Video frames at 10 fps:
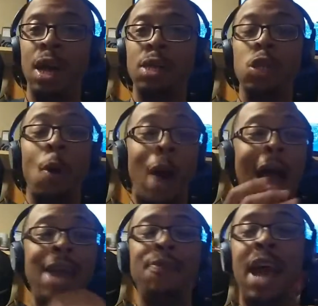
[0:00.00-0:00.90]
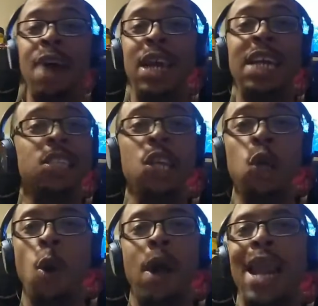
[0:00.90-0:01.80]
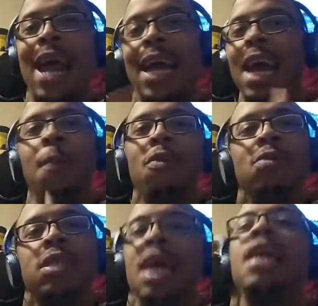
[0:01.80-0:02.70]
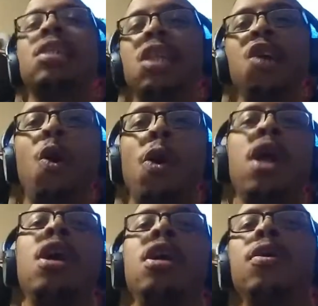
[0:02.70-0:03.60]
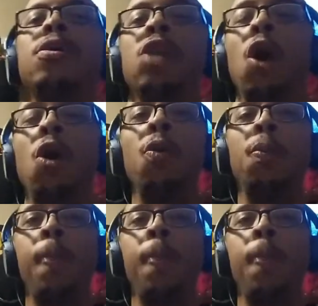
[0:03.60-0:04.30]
So I even have an SD card, and I can't move it to the SD card. So